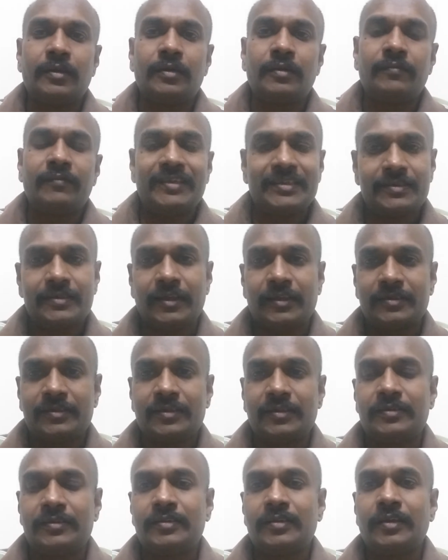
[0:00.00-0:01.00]
West
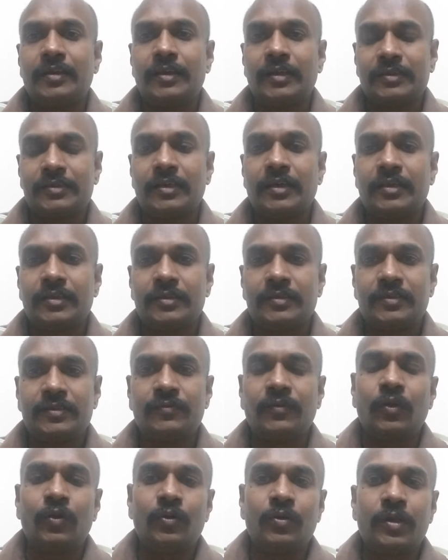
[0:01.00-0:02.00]
Texas index that is
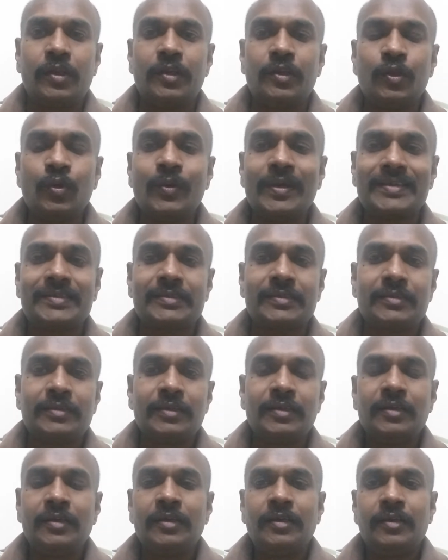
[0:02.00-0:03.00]
followed in US,
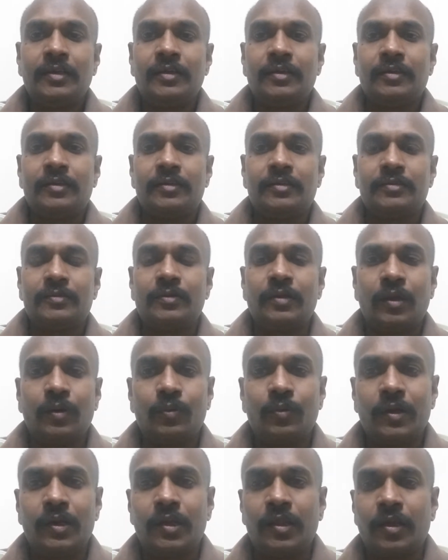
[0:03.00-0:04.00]
is now
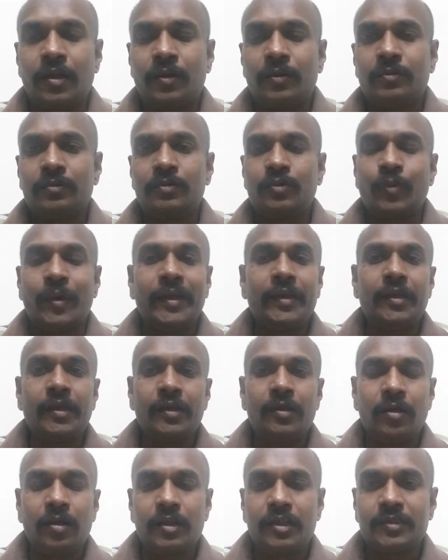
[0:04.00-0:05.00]
only around
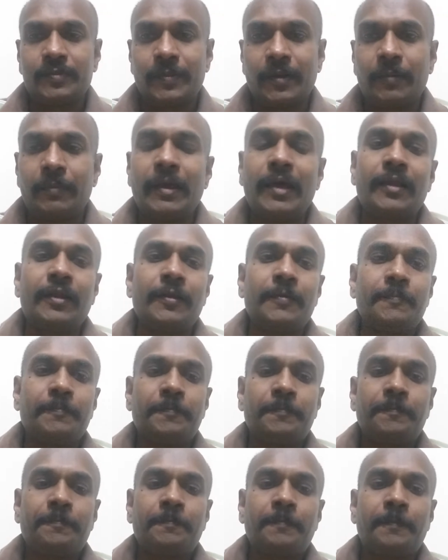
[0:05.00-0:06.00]
$20 per barrel.
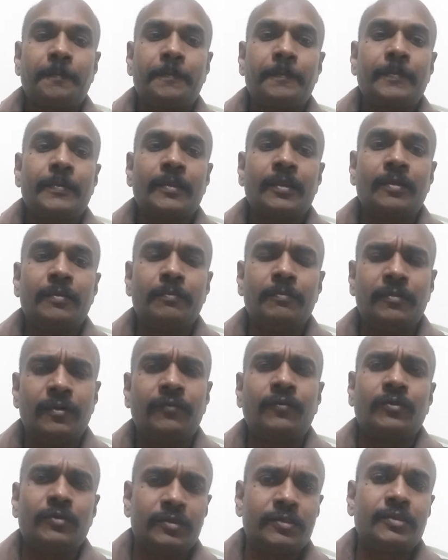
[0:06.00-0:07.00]

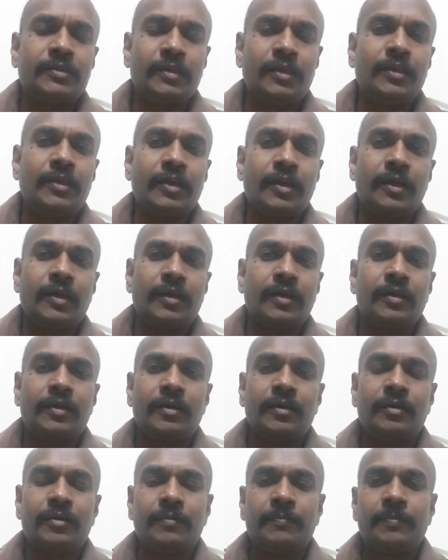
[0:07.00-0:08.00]
Of course,
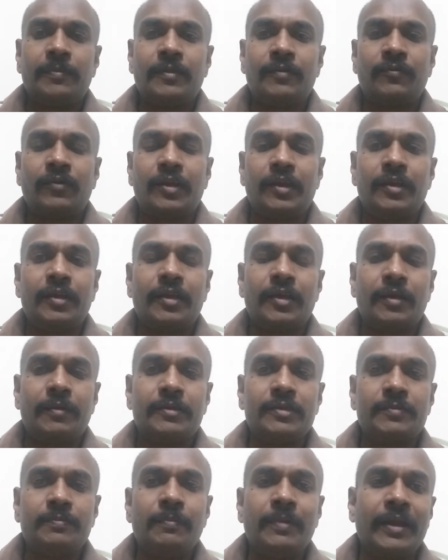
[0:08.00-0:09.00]
for India
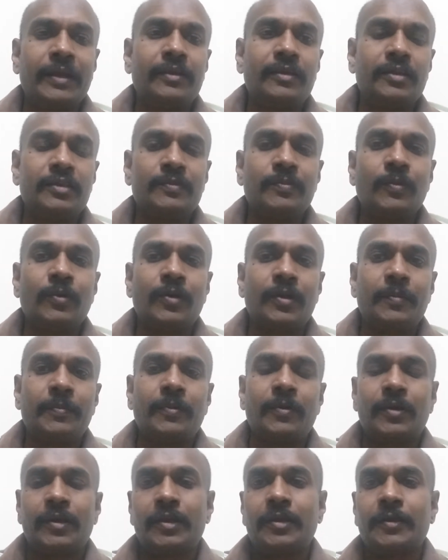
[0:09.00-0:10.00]
is Brent is more
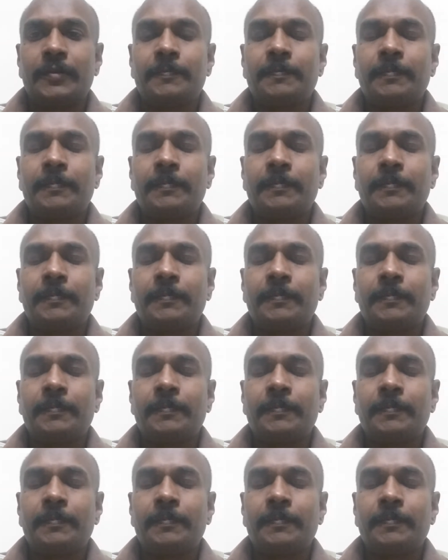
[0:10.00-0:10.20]
important.